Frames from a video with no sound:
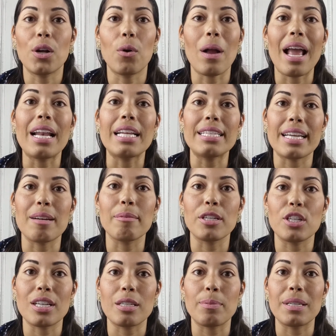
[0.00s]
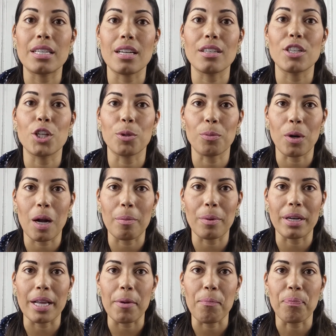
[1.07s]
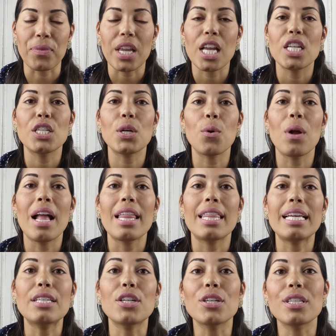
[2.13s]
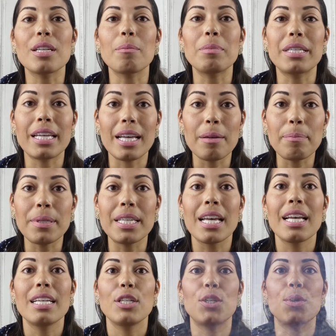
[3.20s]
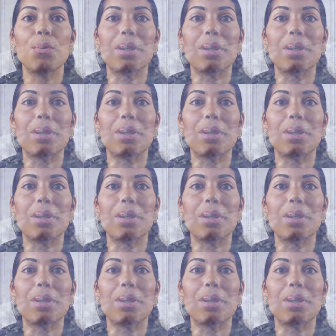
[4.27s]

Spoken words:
any damage that's been done to your property. So these are some tips to